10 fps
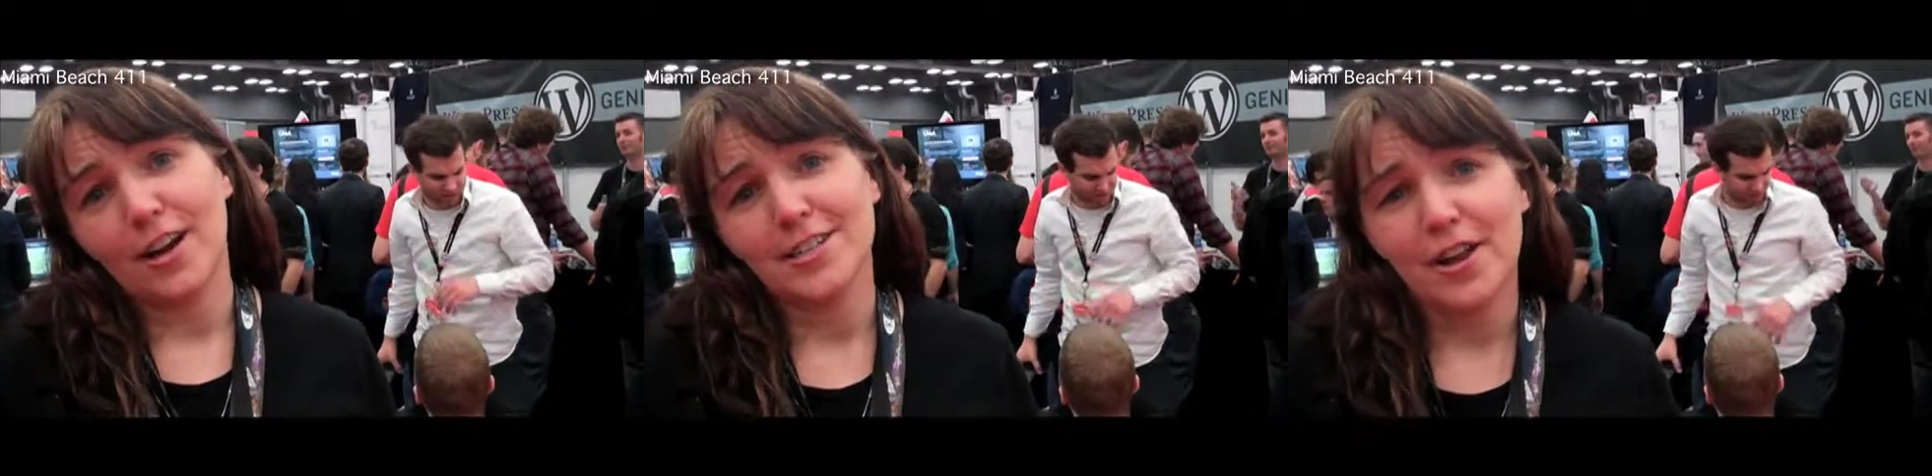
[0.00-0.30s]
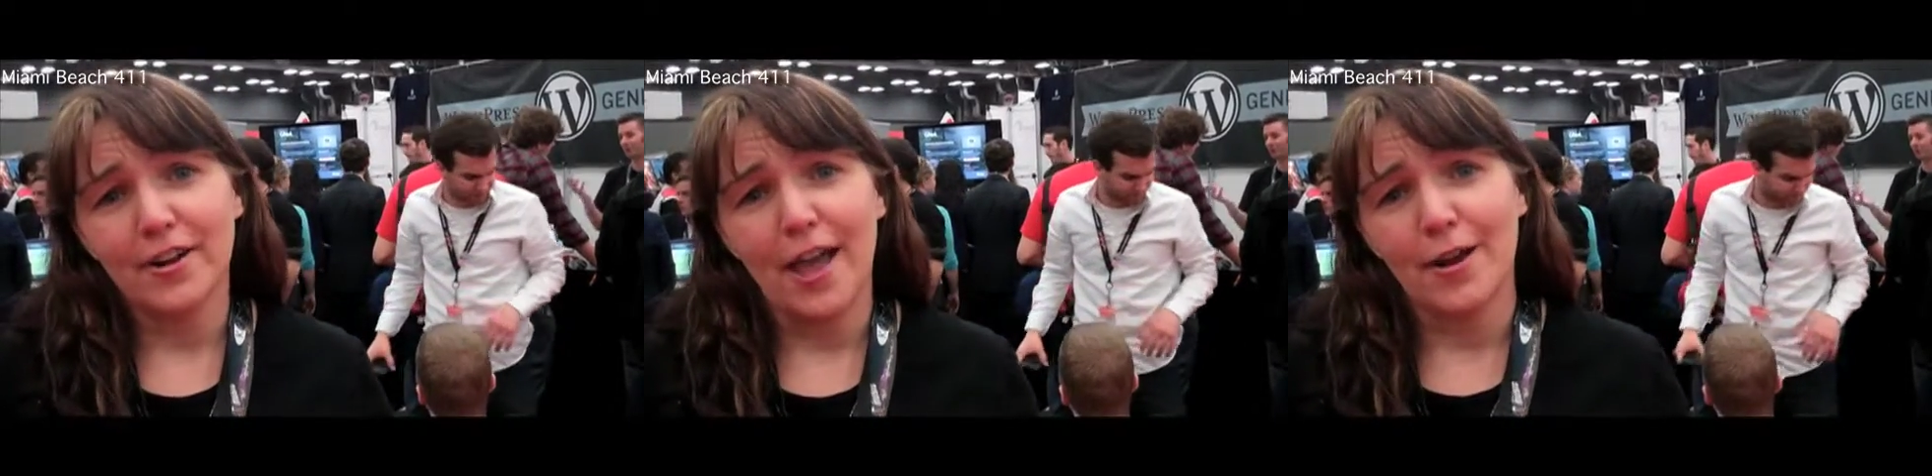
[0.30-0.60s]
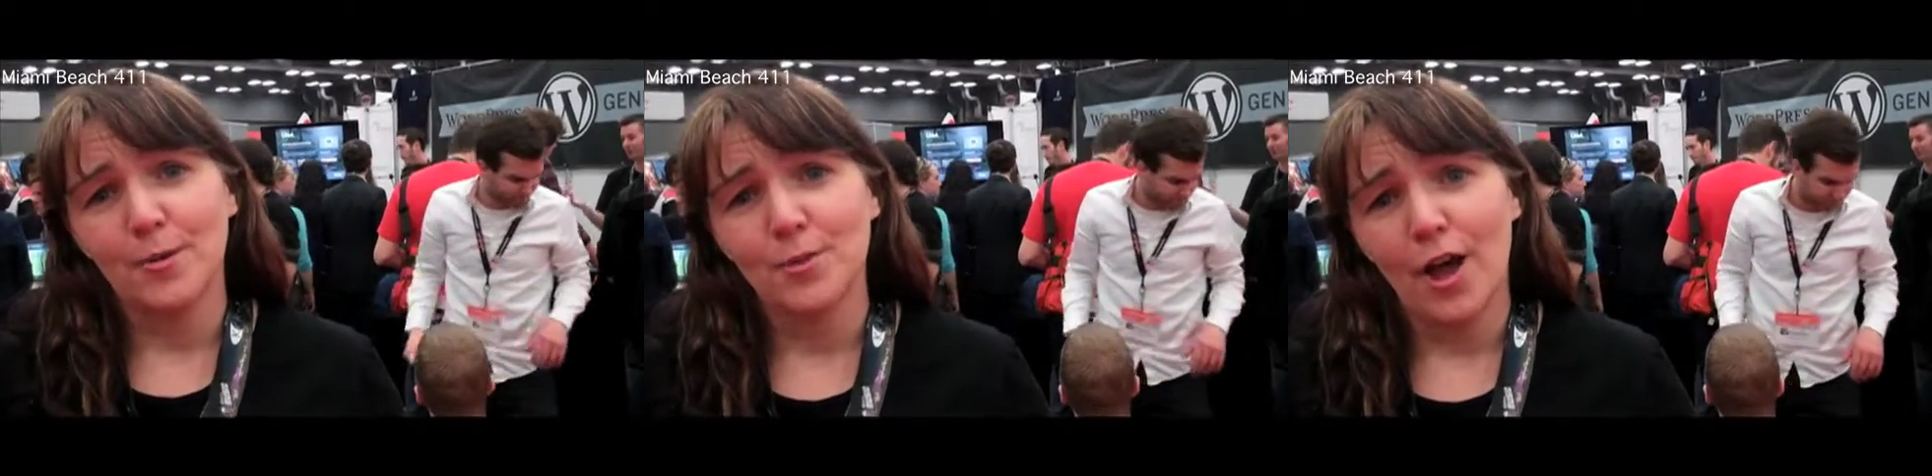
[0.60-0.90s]
I started
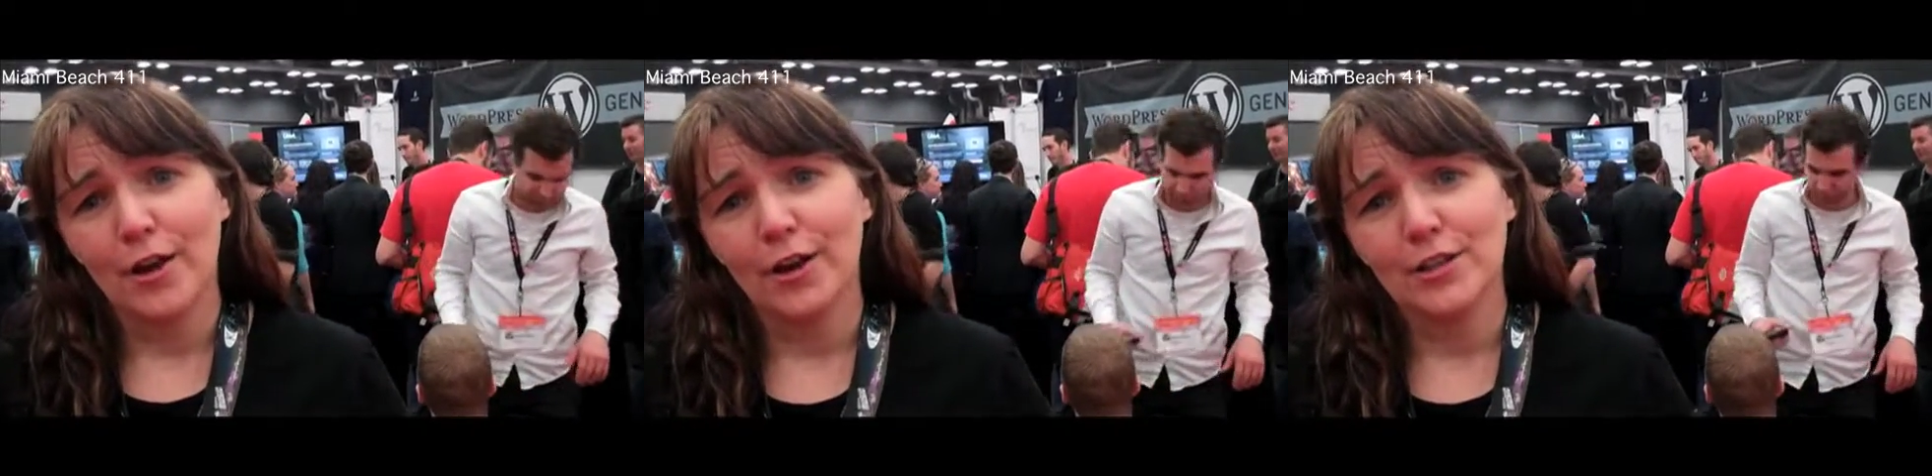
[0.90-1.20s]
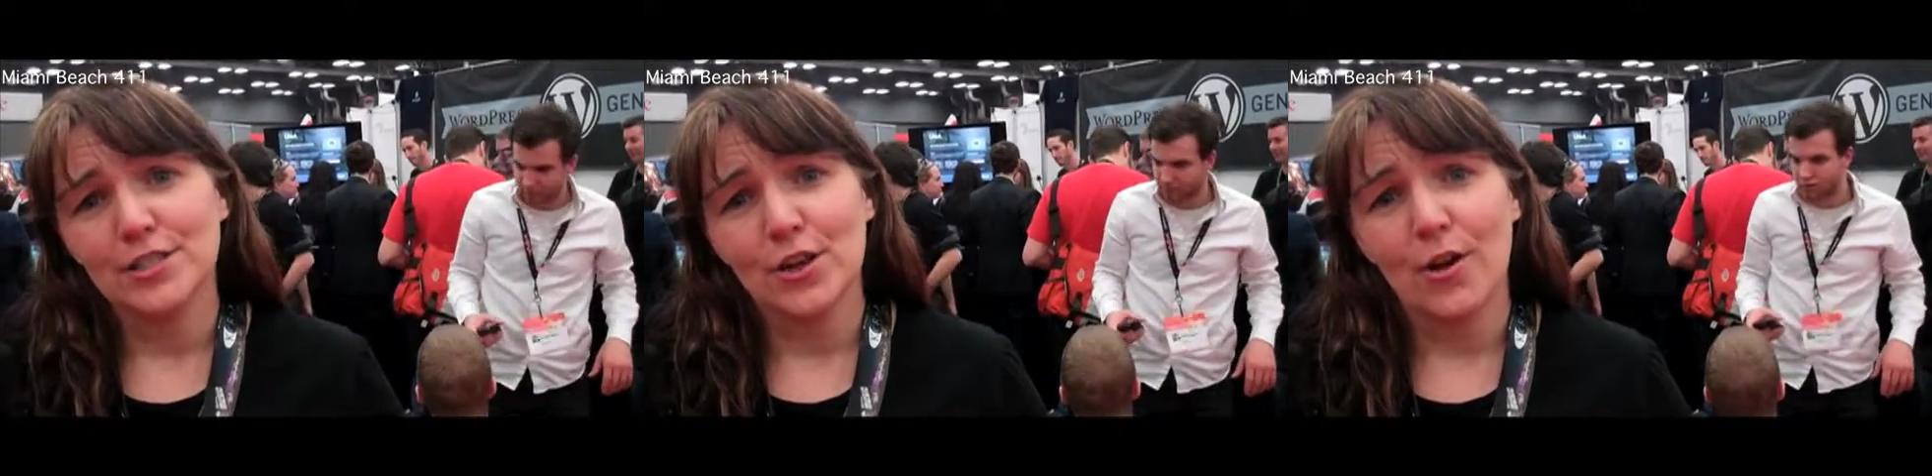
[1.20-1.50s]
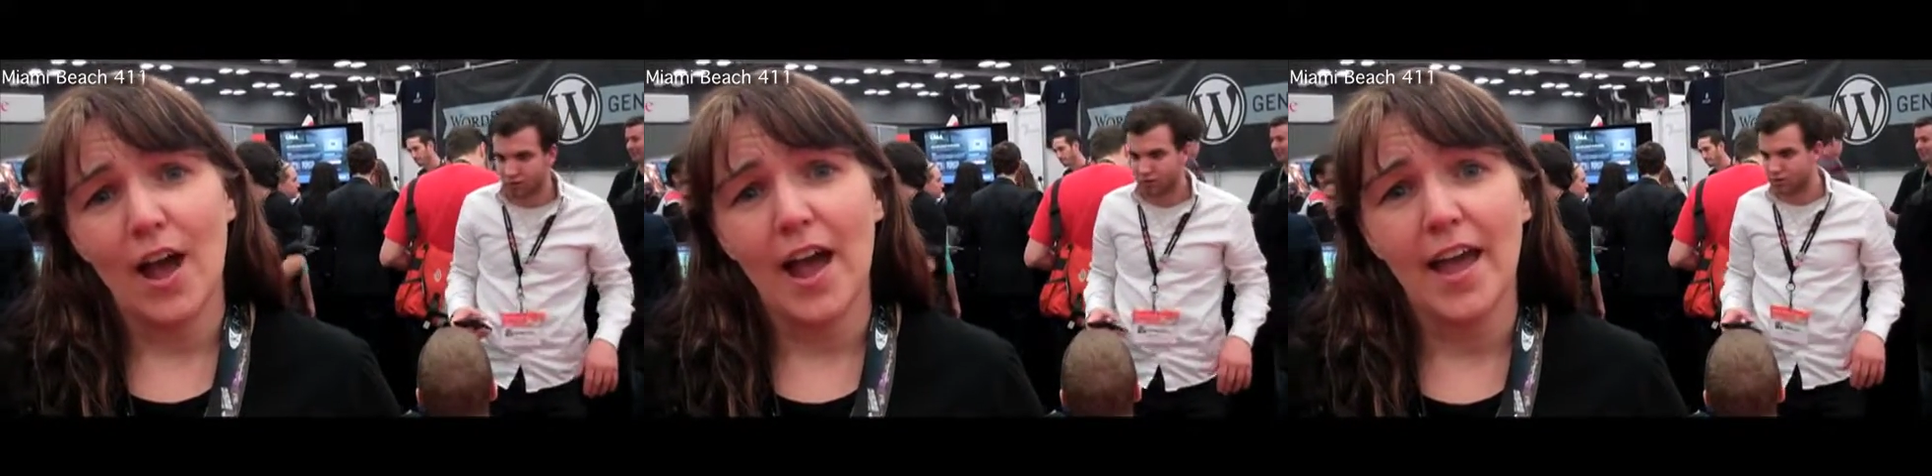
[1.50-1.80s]
out on Blogger, so
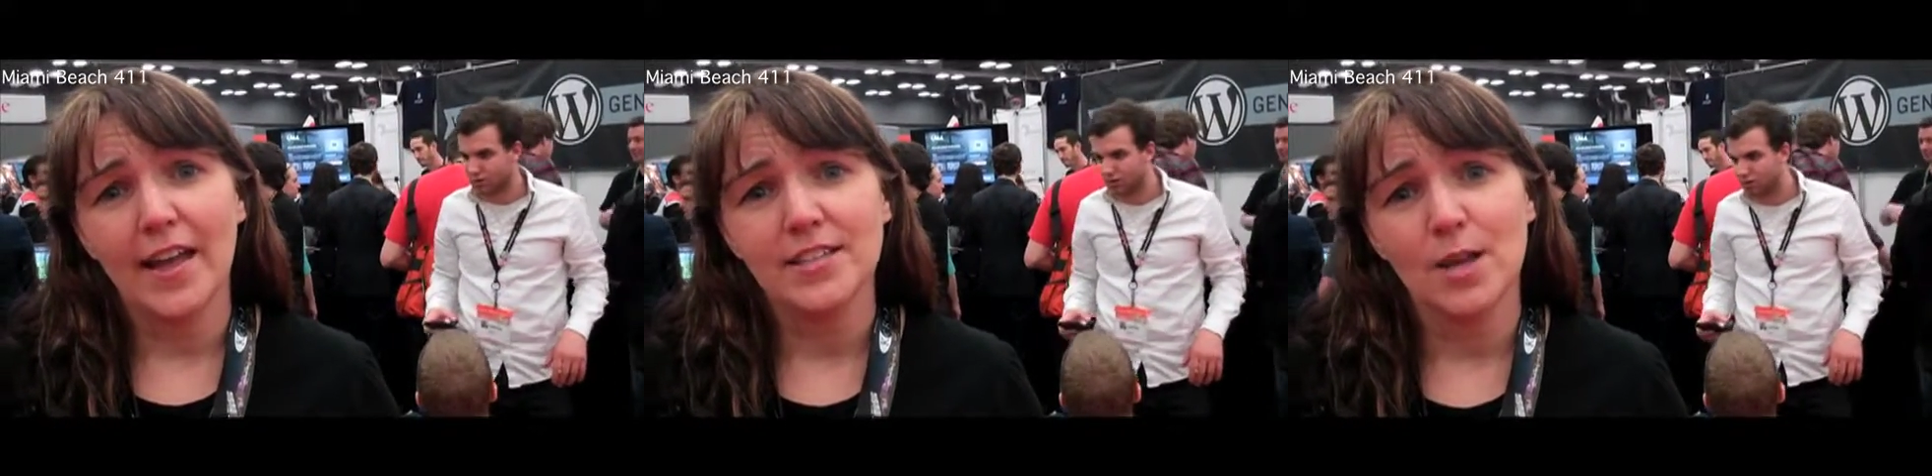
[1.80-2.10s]
I